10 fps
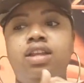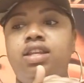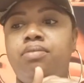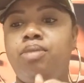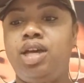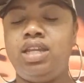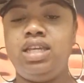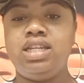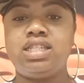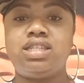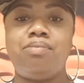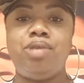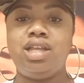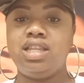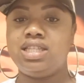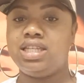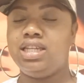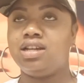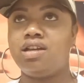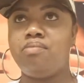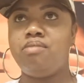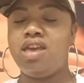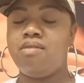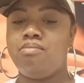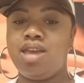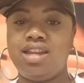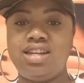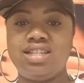the money, the stability, the commitment,